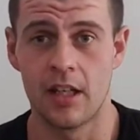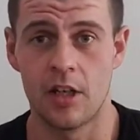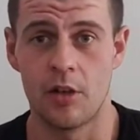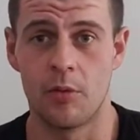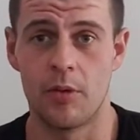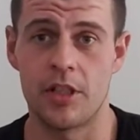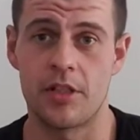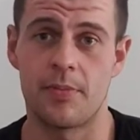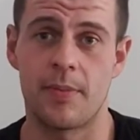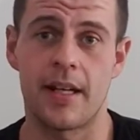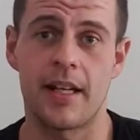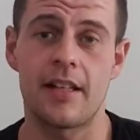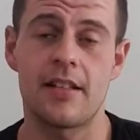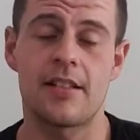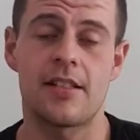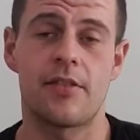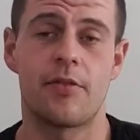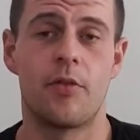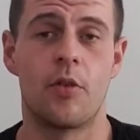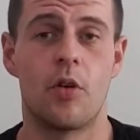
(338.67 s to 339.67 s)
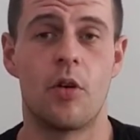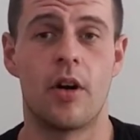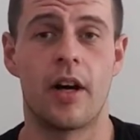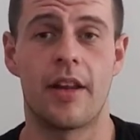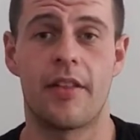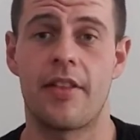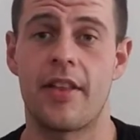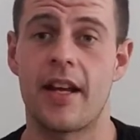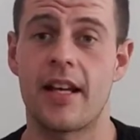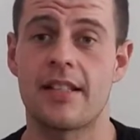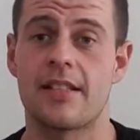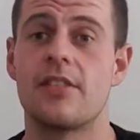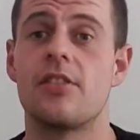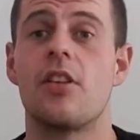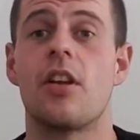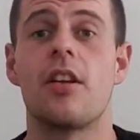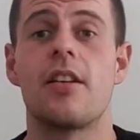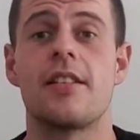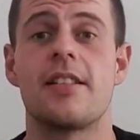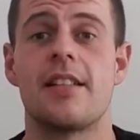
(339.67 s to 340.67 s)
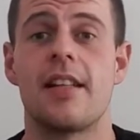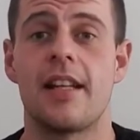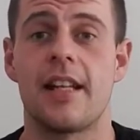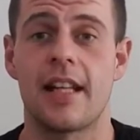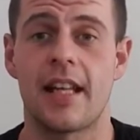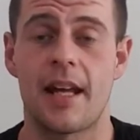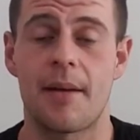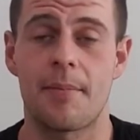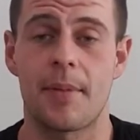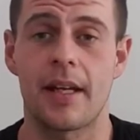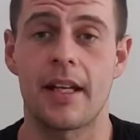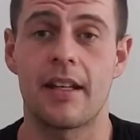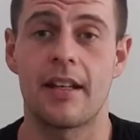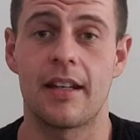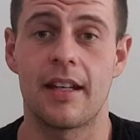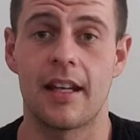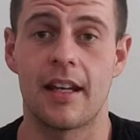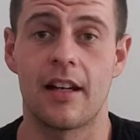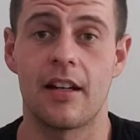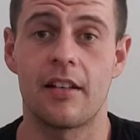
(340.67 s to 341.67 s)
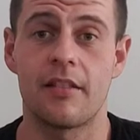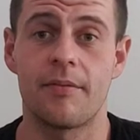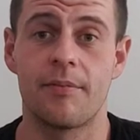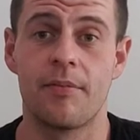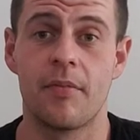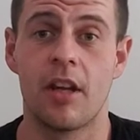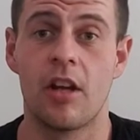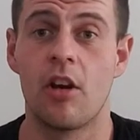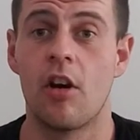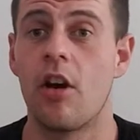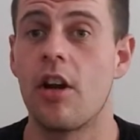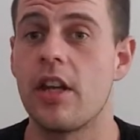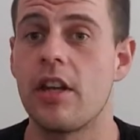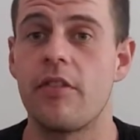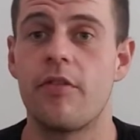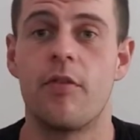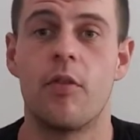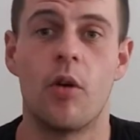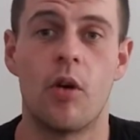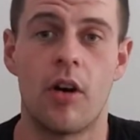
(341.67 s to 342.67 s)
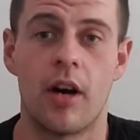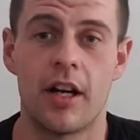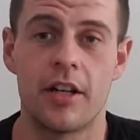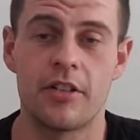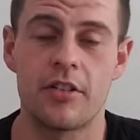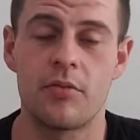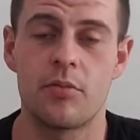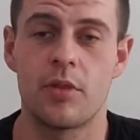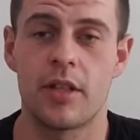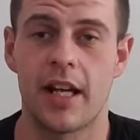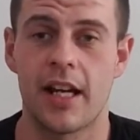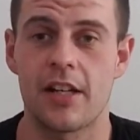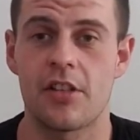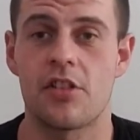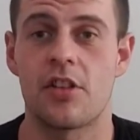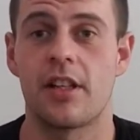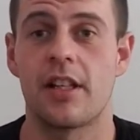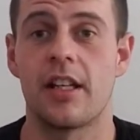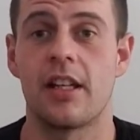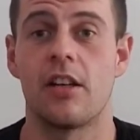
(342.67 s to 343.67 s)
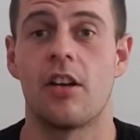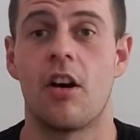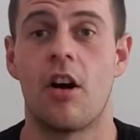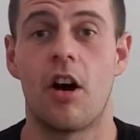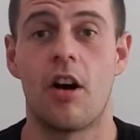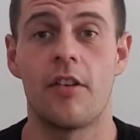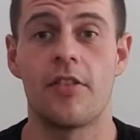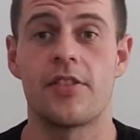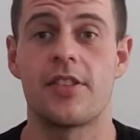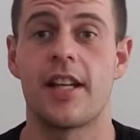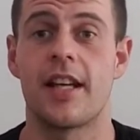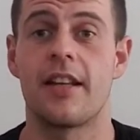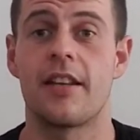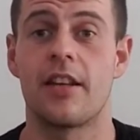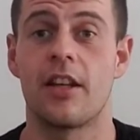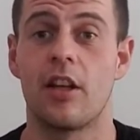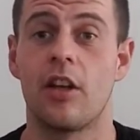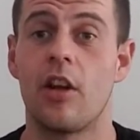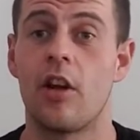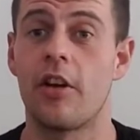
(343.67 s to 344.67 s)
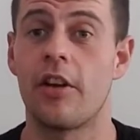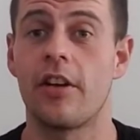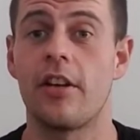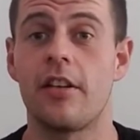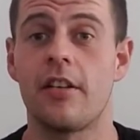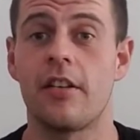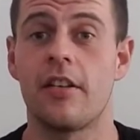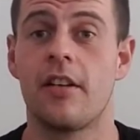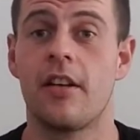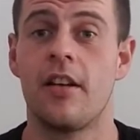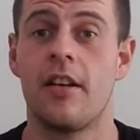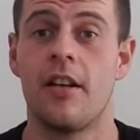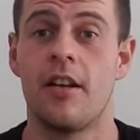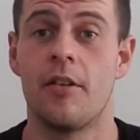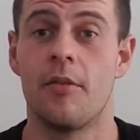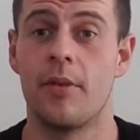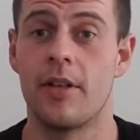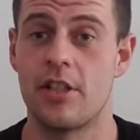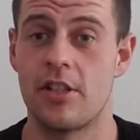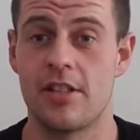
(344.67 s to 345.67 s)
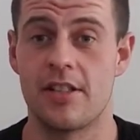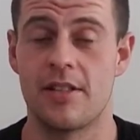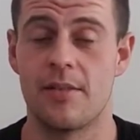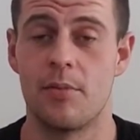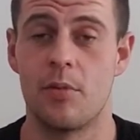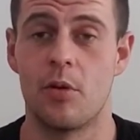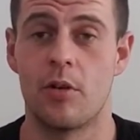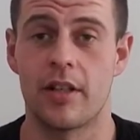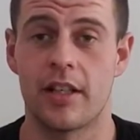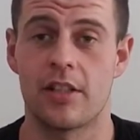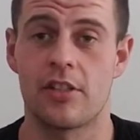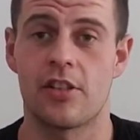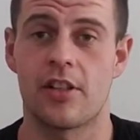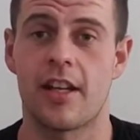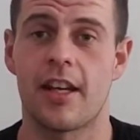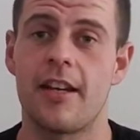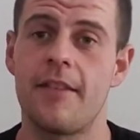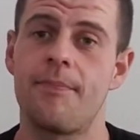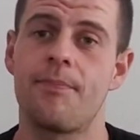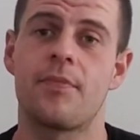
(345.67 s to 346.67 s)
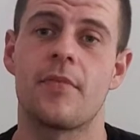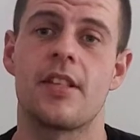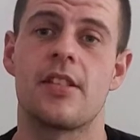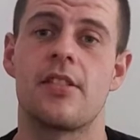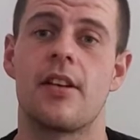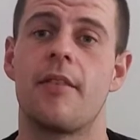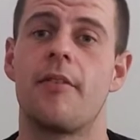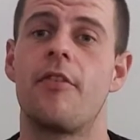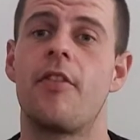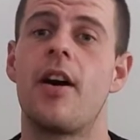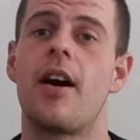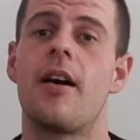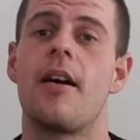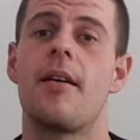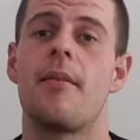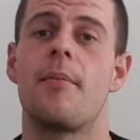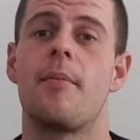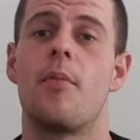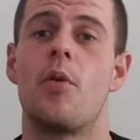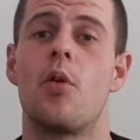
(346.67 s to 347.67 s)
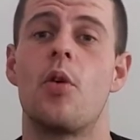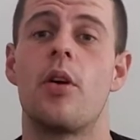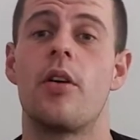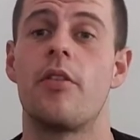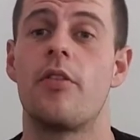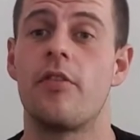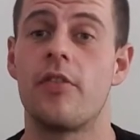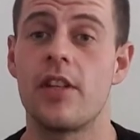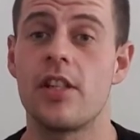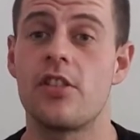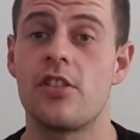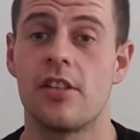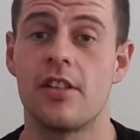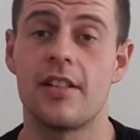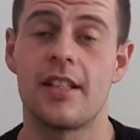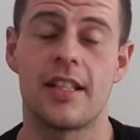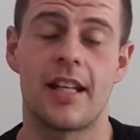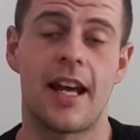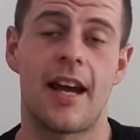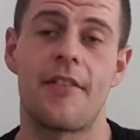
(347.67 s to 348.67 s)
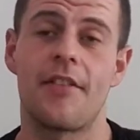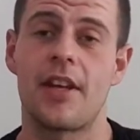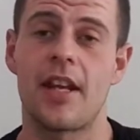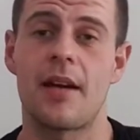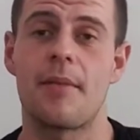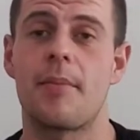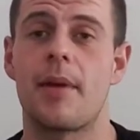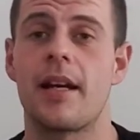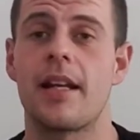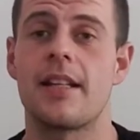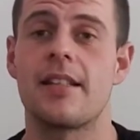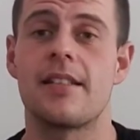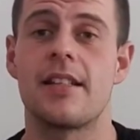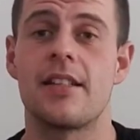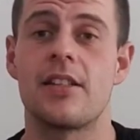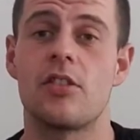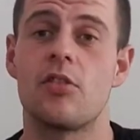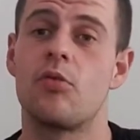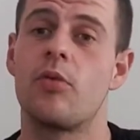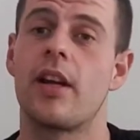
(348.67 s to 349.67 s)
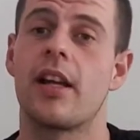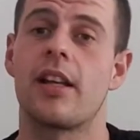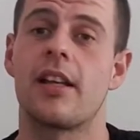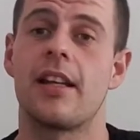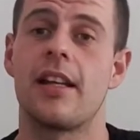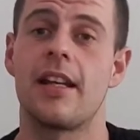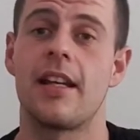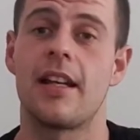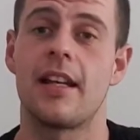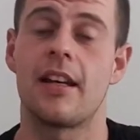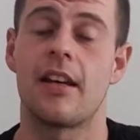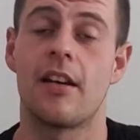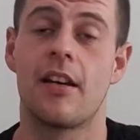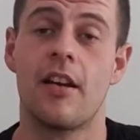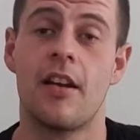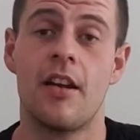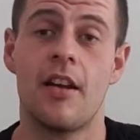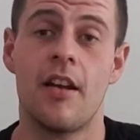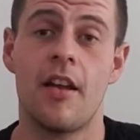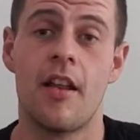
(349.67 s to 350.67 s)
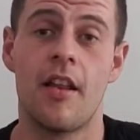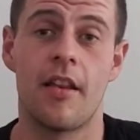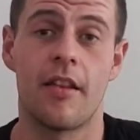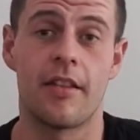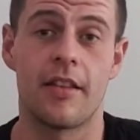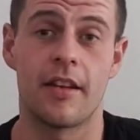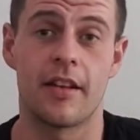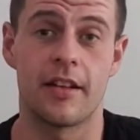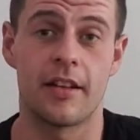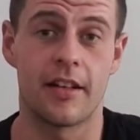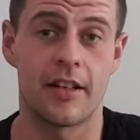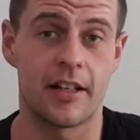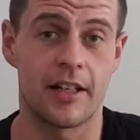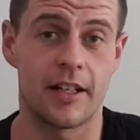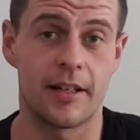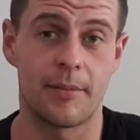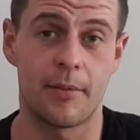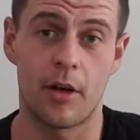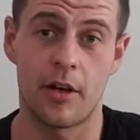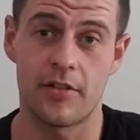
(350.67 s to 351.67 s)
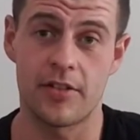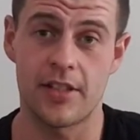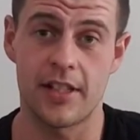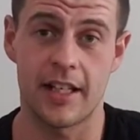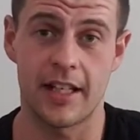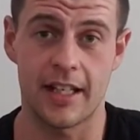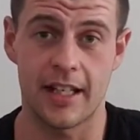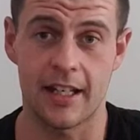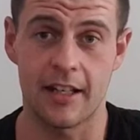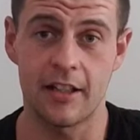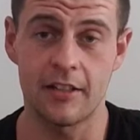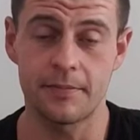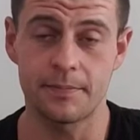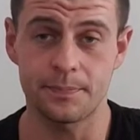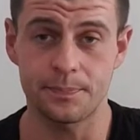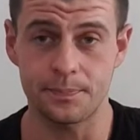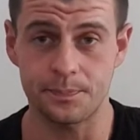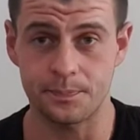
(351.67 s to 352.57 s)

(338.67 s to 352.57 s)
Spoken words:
which means for $1,000 sitting in that bank account, only 400 would actually offset the loan, which is the mortgage, okay? So I'm far more efficient in having that money sit directly in the offset account,